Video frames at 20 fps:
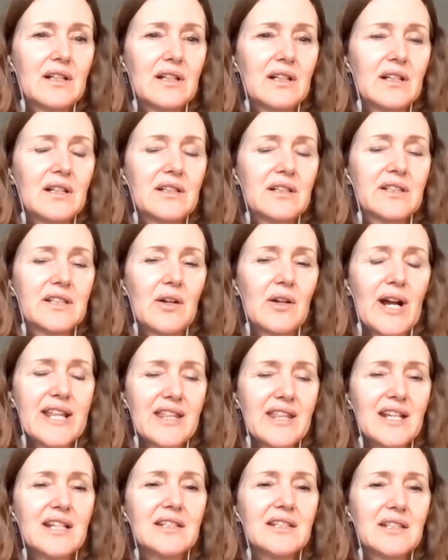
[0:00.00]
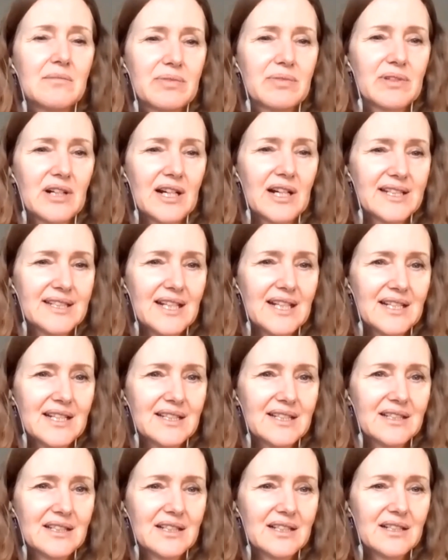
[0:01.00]
So I think it's a
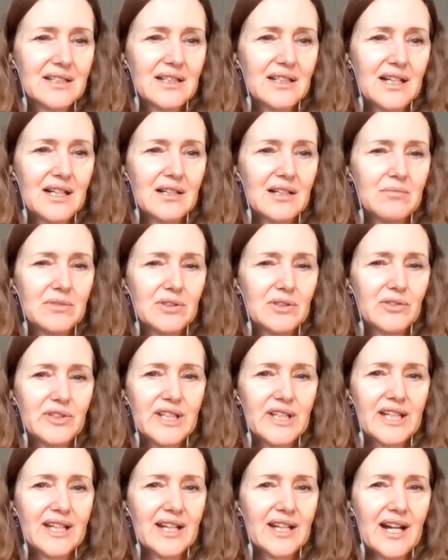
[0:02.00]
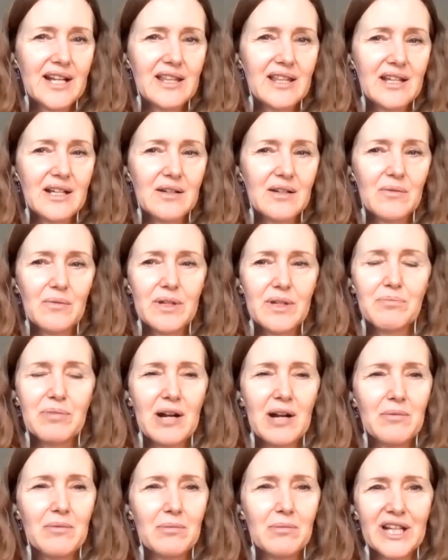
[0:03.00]
process, Luya, and I think we
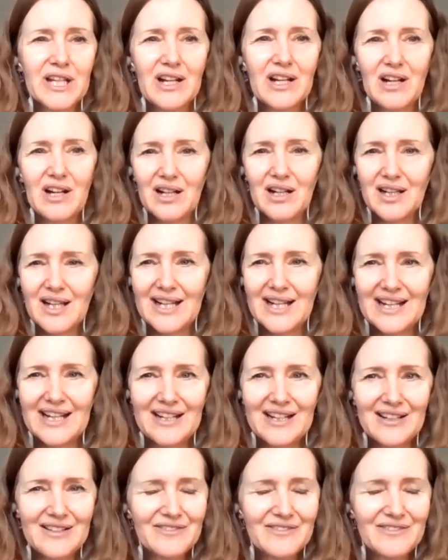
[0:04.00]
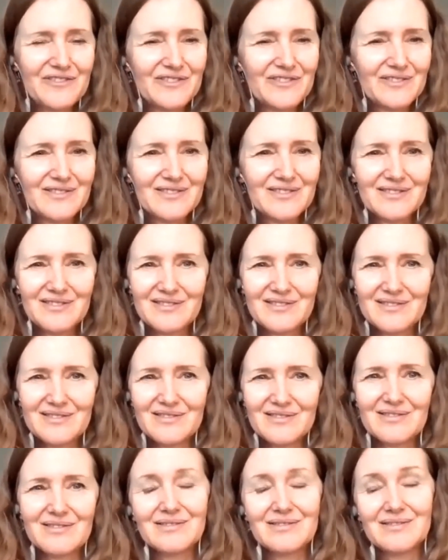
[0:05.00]
probably all have.
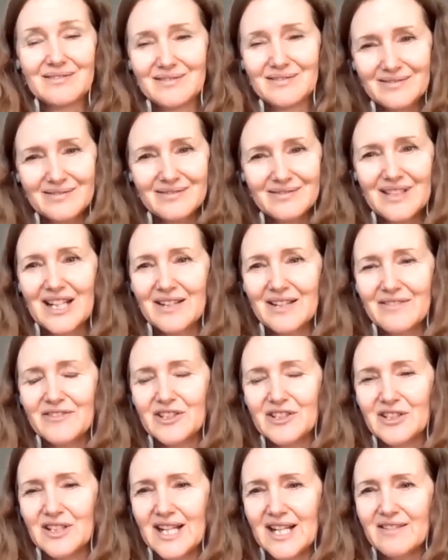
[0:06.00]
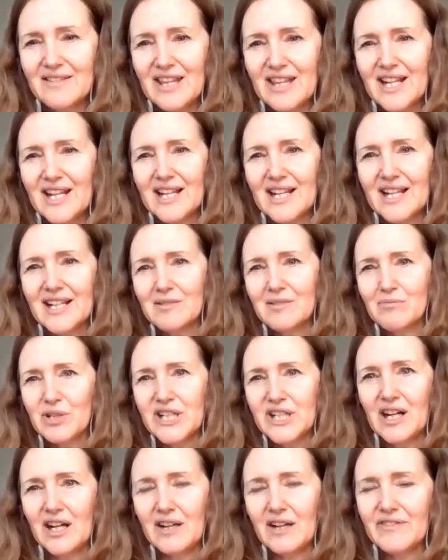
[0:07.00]
I think I can
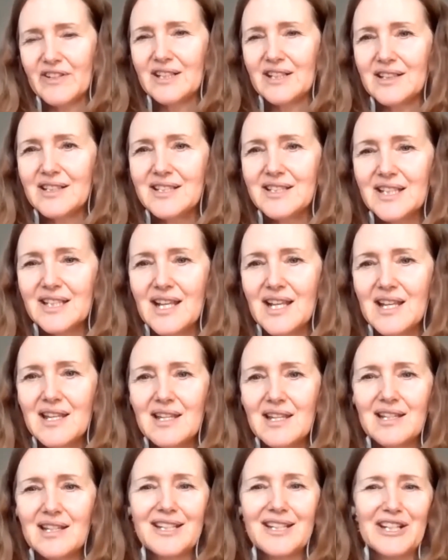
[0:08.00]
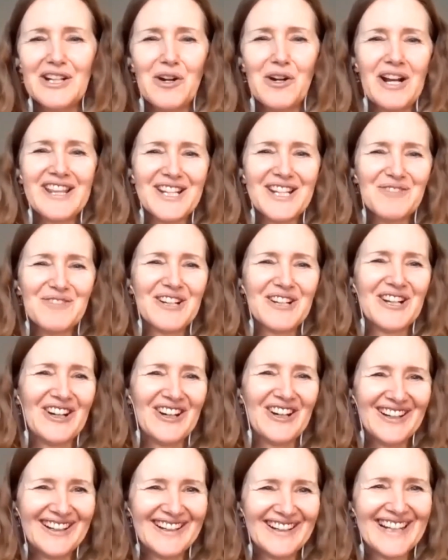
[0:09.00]
pretty confidently say, I think we
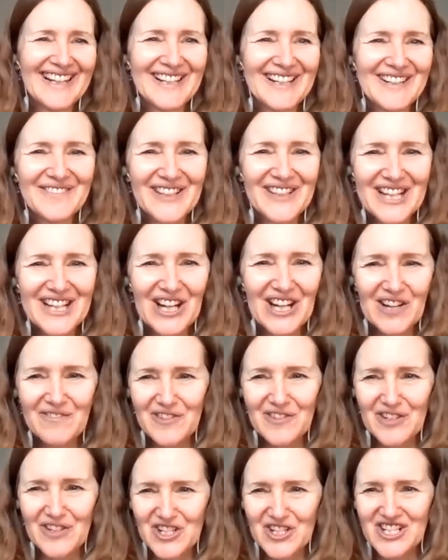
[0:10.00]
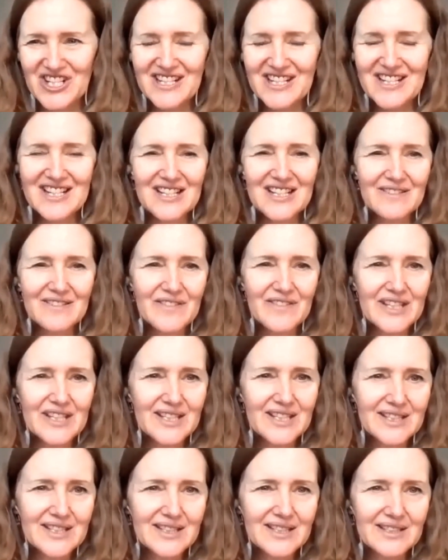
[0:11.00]
all have like our version of
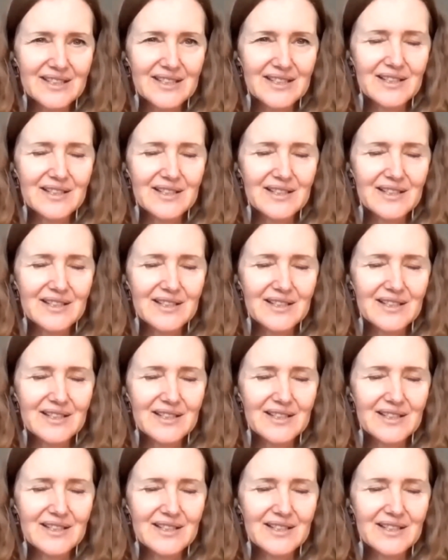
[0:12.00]
this.